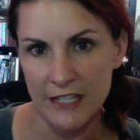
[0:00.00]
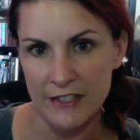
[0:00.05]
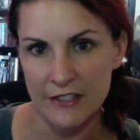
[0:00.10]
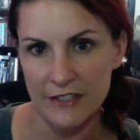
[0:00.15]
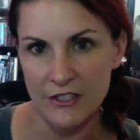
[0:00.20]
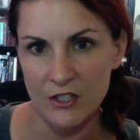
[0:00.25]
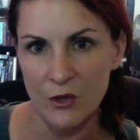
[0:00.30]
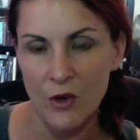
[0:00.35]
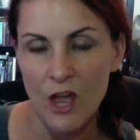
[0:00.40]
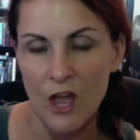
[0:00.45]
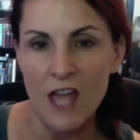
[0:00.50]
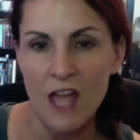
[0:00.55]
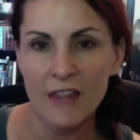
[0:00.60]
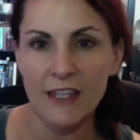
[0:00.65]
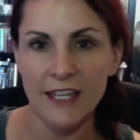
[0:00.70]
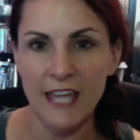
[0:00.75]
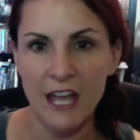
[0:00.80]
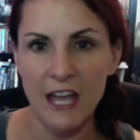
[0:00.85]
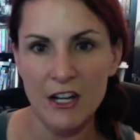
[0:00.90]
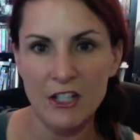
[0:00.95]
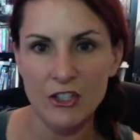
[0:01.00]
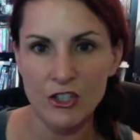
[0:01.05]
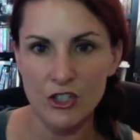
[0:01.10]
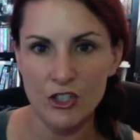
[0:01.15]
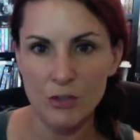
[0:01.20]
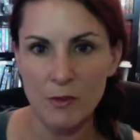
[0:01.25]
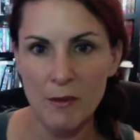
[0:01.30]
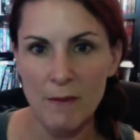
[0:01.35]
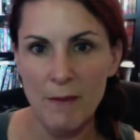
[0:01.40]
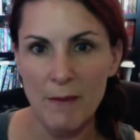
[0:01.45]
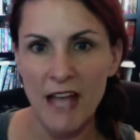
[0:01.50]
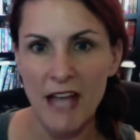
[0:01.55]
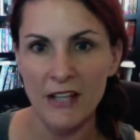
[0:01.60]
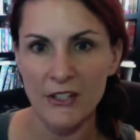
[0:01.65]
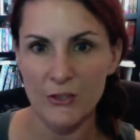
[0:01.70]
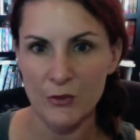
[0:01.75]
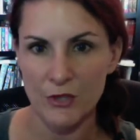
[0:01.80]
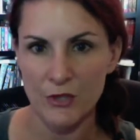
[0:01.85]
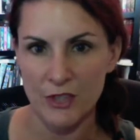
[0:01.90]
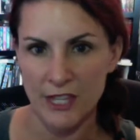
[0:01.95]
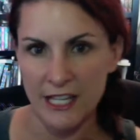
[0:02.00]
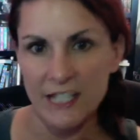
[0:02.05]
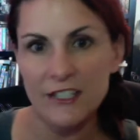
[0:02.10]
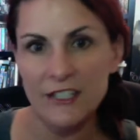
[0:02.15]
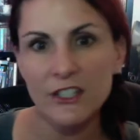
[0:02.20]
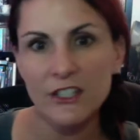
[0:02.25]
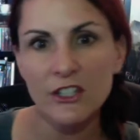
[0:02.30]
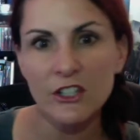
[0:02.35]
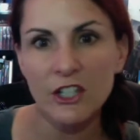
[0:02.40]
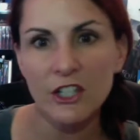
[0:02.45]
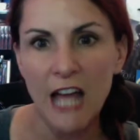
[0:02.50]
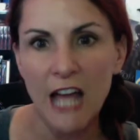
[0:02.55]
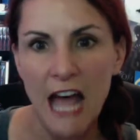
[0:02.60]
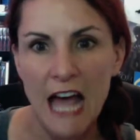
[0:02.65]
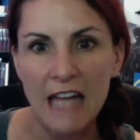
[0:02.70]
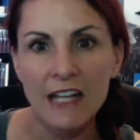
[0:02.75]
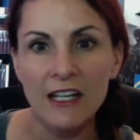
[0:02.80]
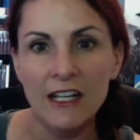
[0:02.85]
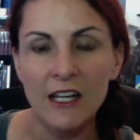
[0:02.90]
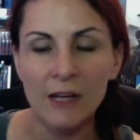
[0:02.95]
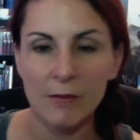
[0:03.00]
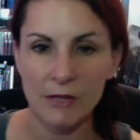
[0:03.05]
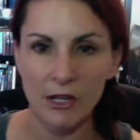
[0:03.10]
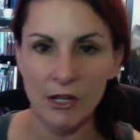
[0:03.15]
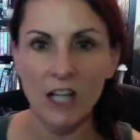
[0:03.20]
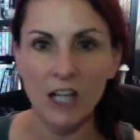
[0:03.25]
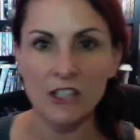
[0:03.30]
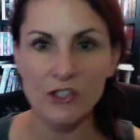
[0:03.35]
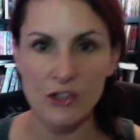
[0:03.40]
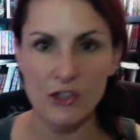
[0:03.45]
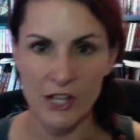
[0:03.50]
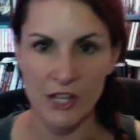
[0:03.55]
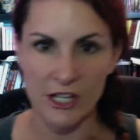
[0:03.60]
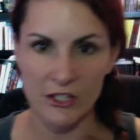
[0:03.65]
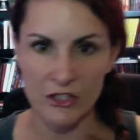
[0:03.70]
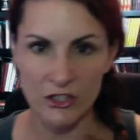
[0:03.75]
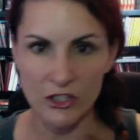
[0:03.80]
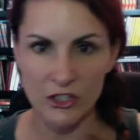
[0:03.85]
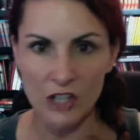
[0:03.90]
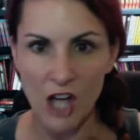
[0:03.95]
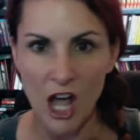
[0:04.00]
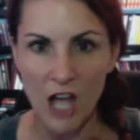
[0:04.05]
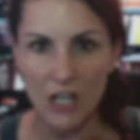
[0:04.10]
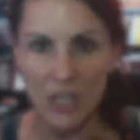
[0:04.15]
So the character should be balanced with things they're good at, but also things they're not